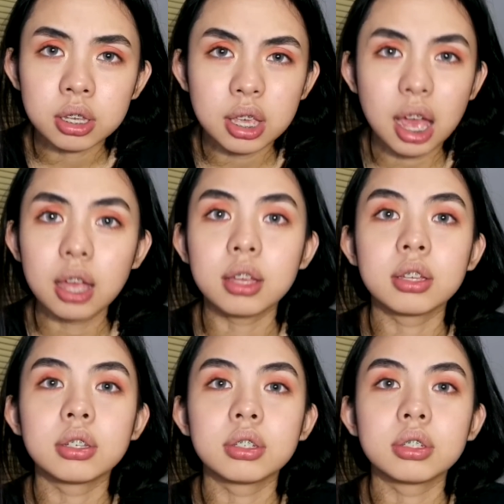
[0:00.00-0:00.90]
Yeah.
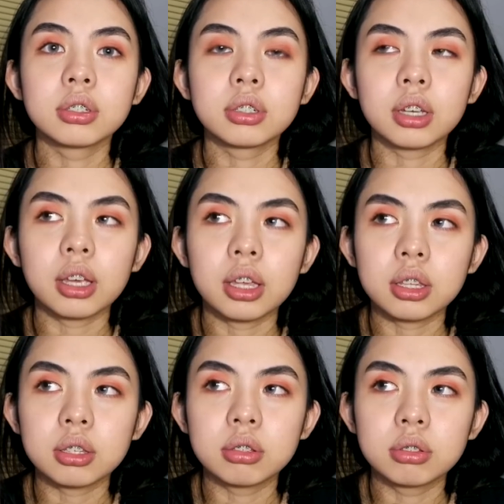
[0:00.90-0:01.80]

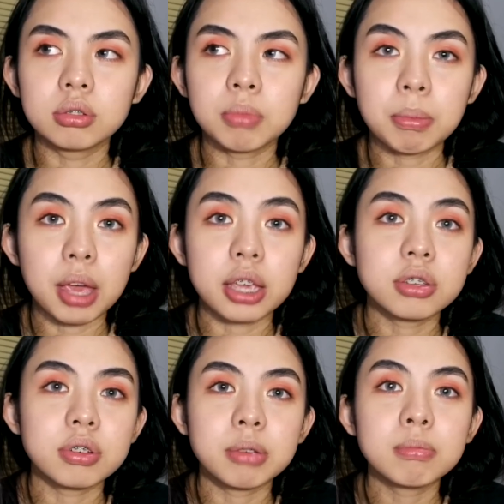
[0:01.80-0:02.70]
And maybe
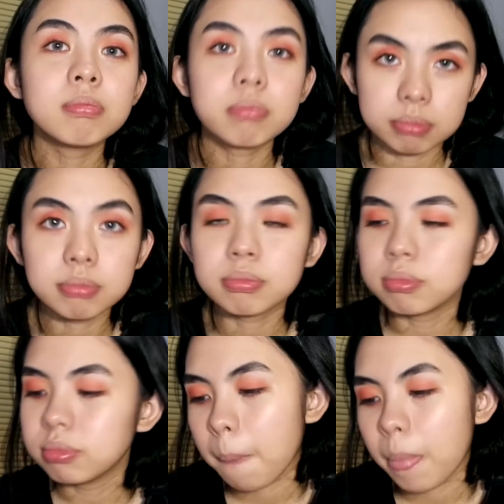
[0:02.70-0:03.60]
ice cream.
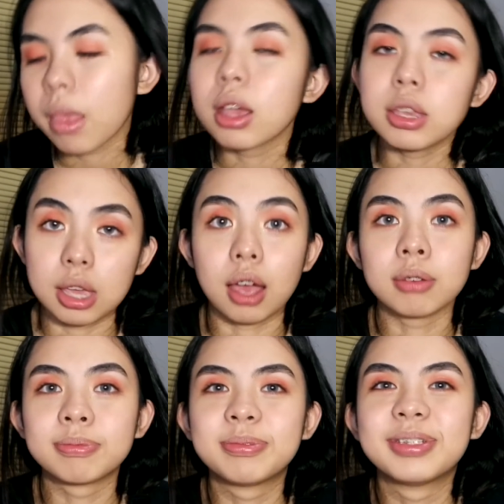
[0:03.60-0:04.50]
Yeah.
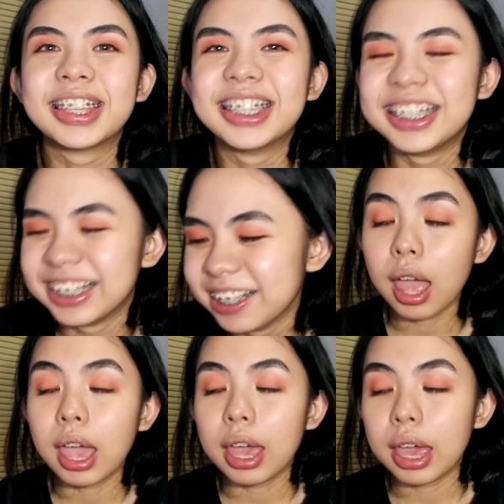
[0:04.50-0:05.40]

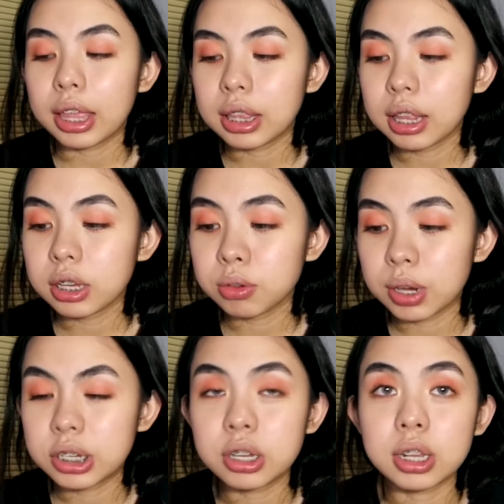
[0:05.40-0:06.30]
And the next
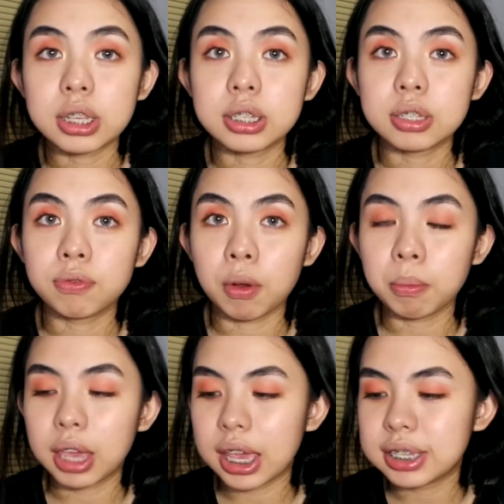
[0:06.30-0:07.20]
question is
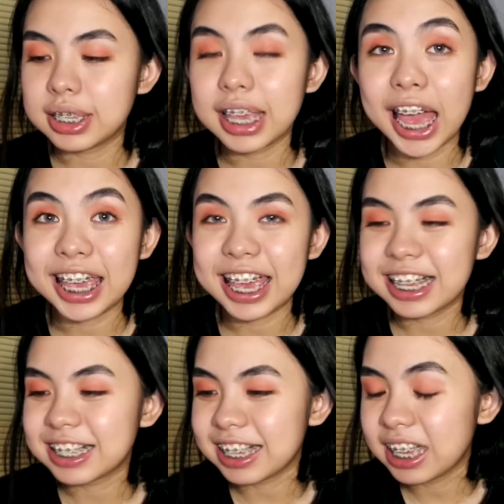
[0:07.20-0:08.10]
from Casey. Hi,
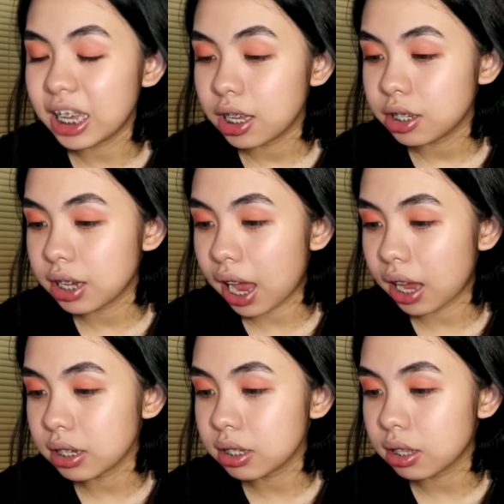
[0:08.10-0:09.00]
Casey. She
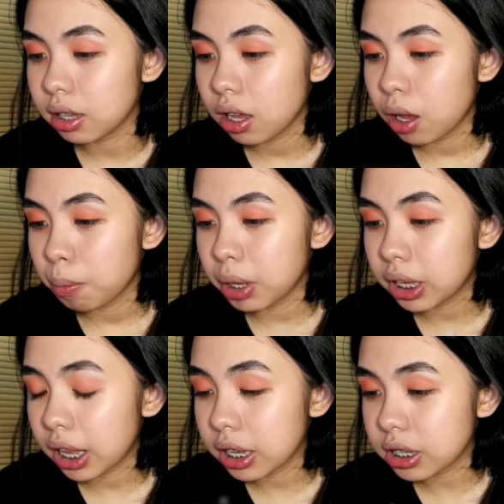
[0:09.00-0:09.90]
asked,
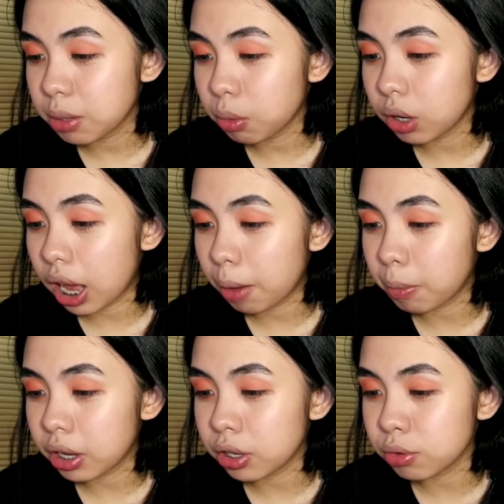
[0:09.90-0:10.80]
ba't ka nagsimula
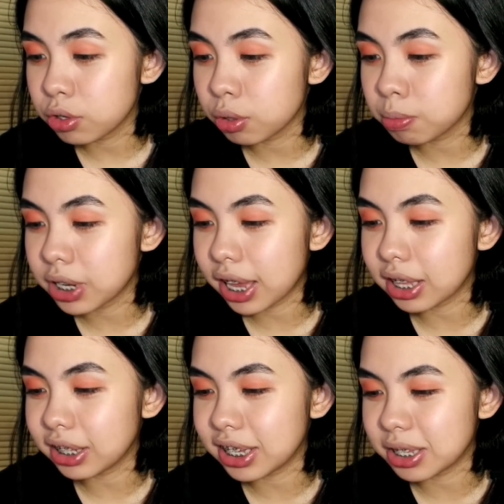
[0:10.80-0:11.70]
mag-YouTube
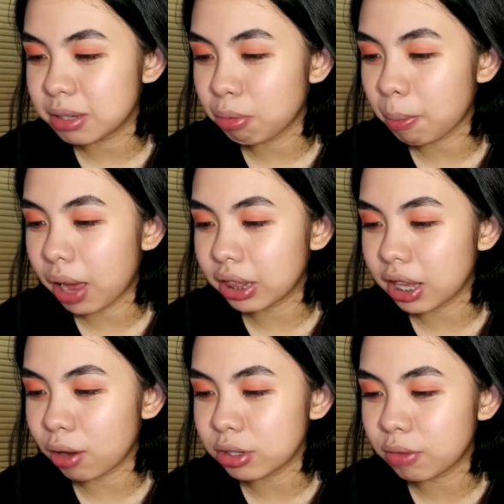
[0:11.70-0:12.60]
channel, Lins?
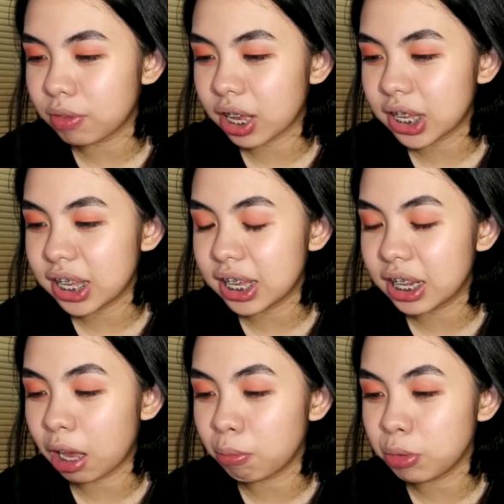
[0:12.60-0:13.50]
Pabati ako sa vlog,
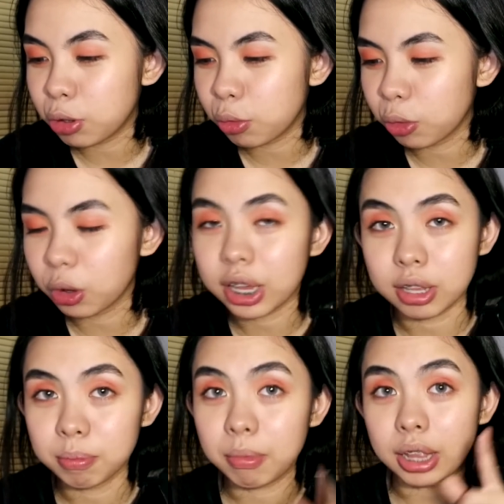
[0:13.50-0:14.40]
he love you. Okay,
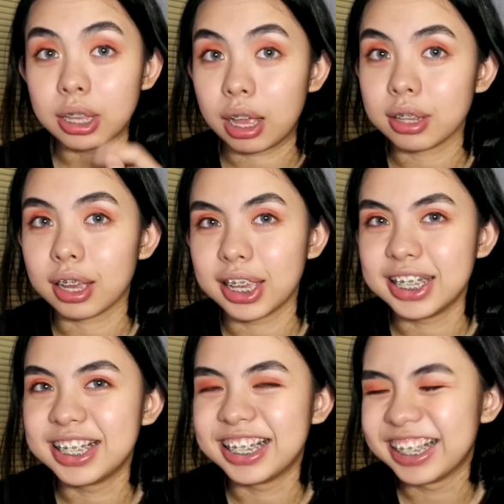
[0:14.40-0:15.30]
bati na kita,
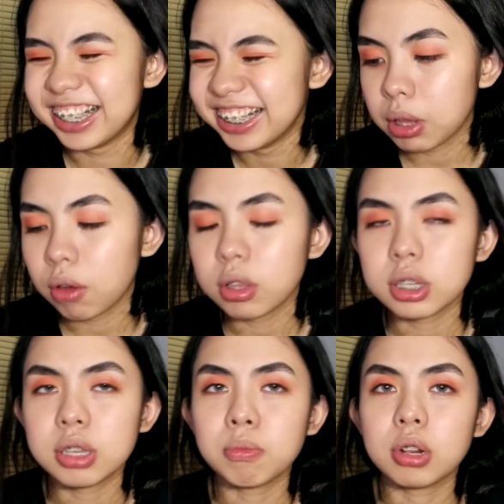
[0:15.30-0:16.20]
Casey. Ba't ako
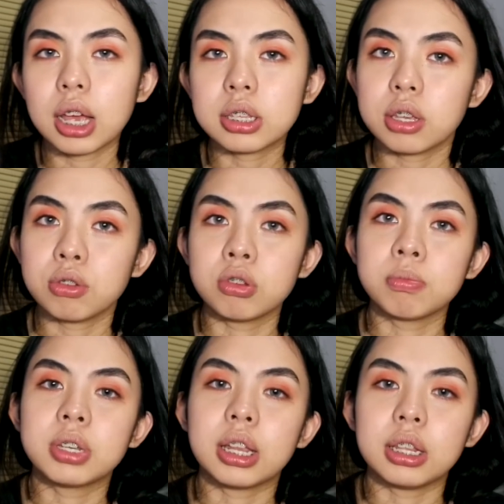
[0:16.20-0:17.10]
nagsimula sa
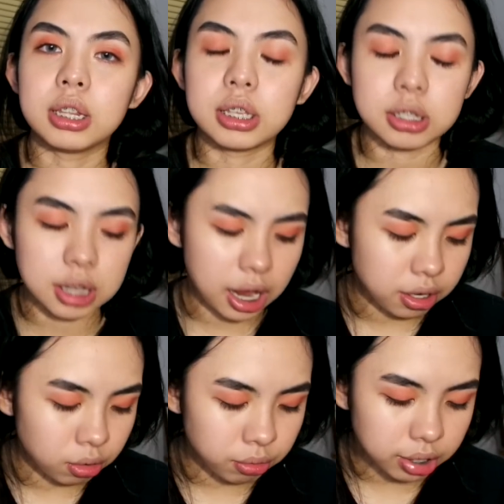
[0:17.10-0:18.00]
YouTube channel, Lins? I
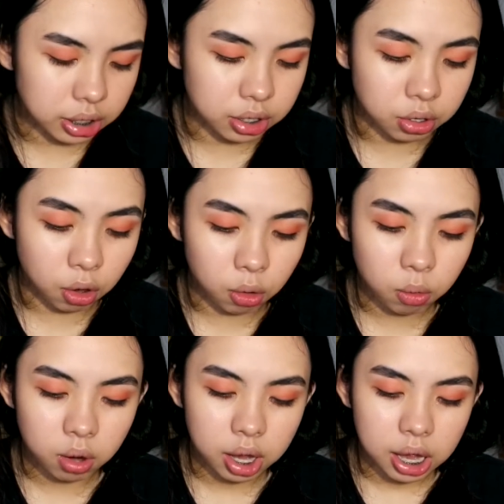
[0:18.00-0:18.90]
don't really
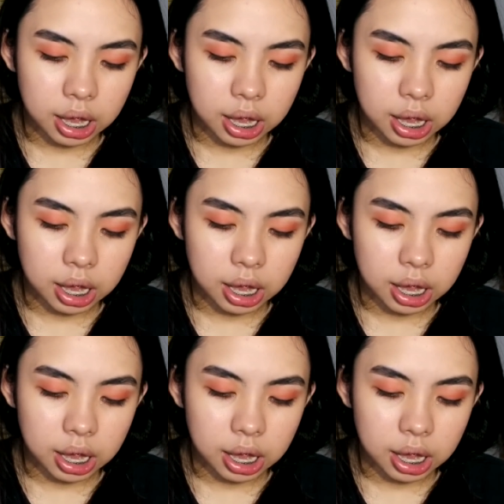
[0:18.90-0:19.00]
know.